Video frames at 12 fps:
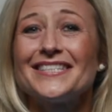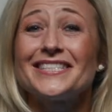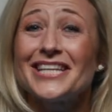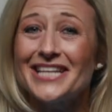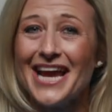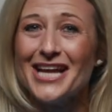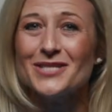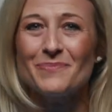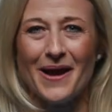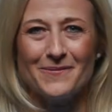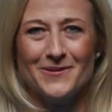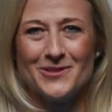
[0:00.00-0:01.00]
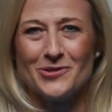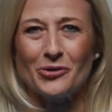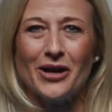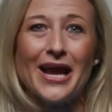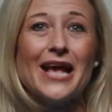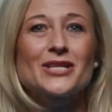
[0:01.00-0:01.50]
Today's Bible
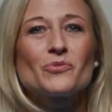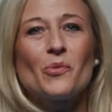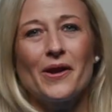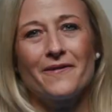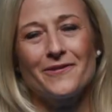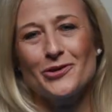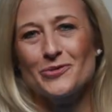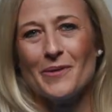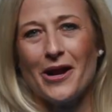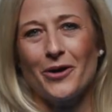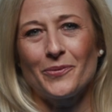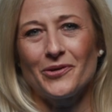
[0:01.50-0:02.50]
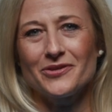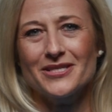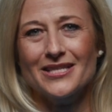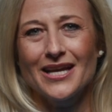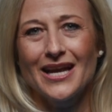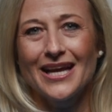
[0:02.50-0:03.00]
story is one of those
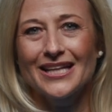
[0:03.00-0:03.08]
parables.